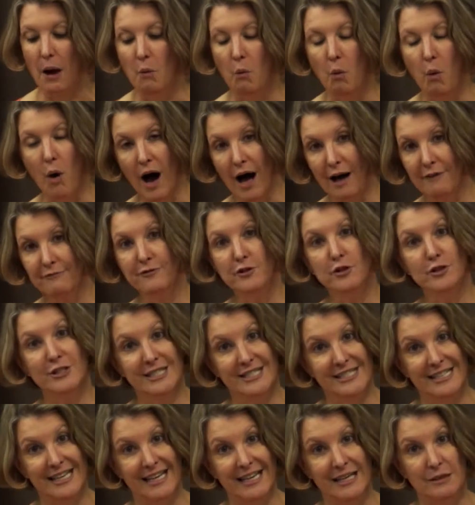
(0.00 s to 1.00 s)
waffle
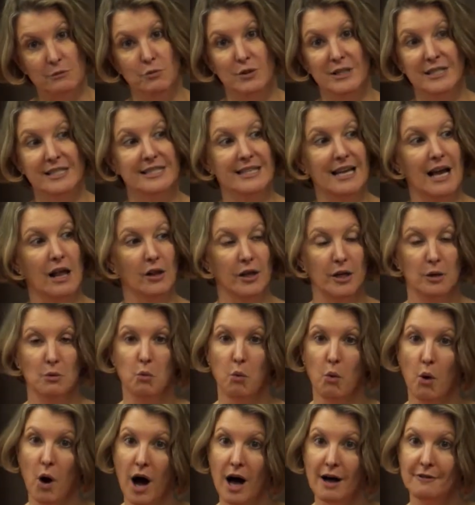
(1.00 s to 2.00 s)
stand was selling
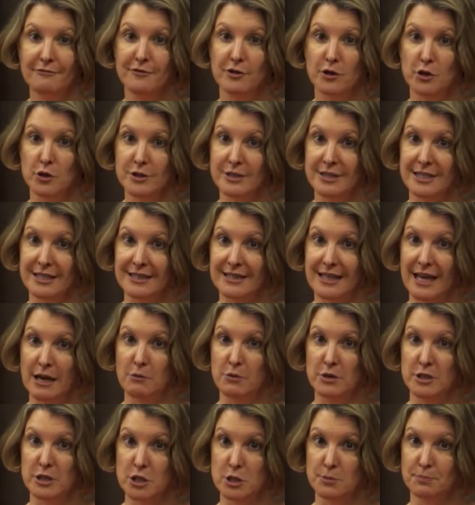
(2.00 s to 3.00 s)
waffles that they
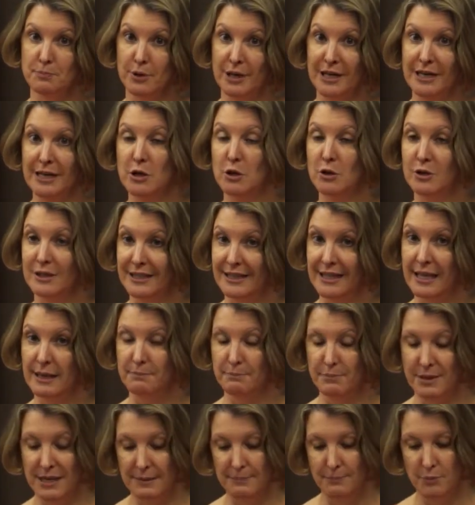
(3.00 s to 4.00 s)
would sprinkle and then
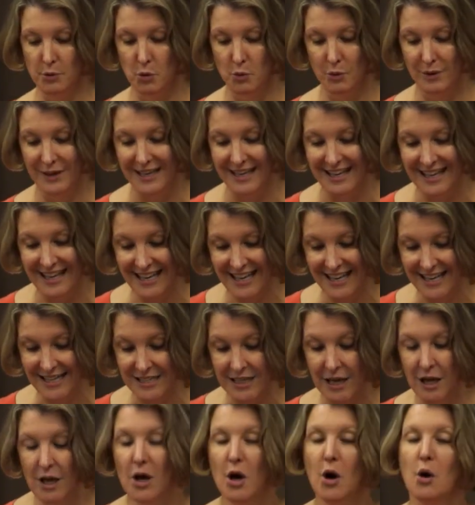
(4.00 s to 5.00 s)
people would eat.
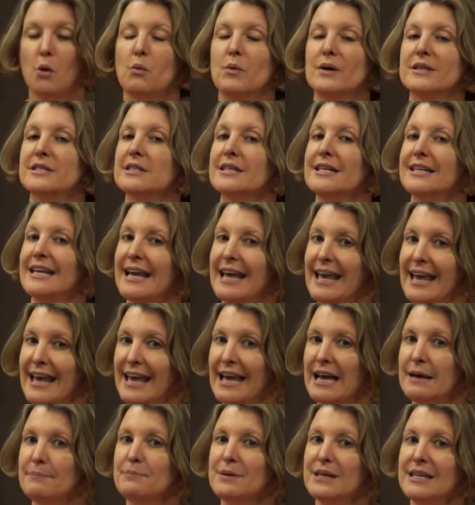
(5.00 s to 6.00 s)
What's going to
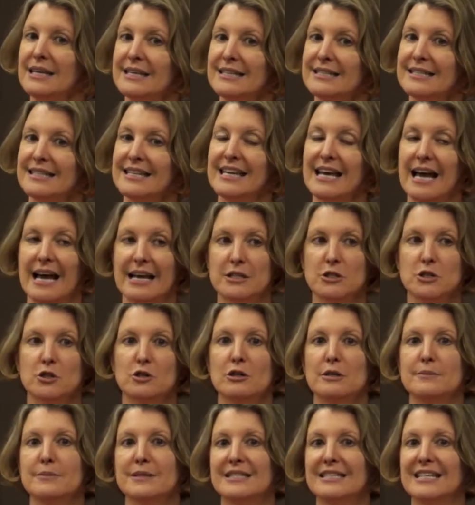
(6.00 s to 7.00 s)
happen is the ice
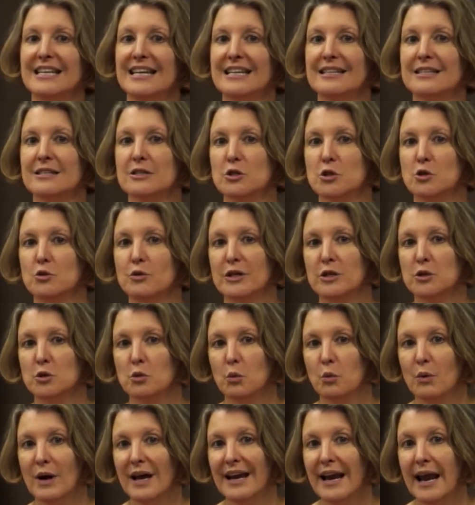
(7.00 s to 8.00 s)
cream stand is going to
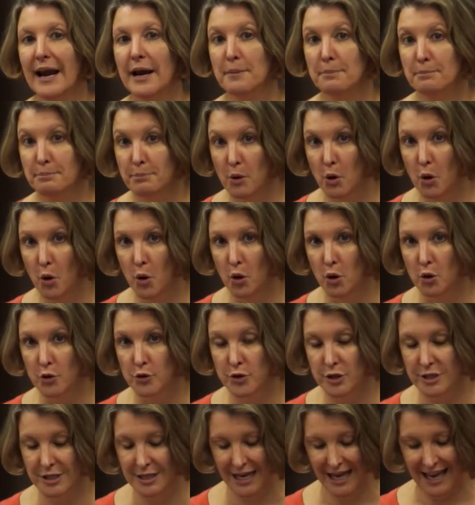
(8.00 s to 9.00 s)
run out of
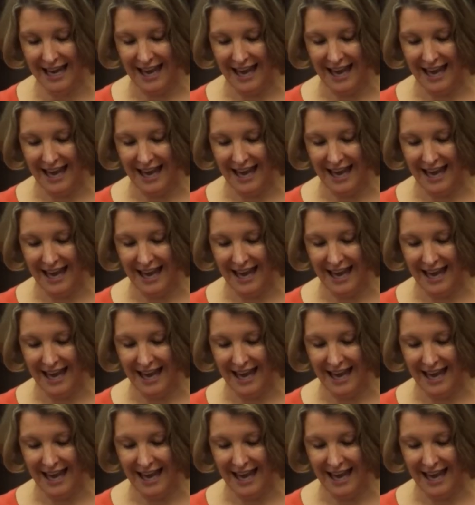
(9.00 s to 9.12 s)
bowls.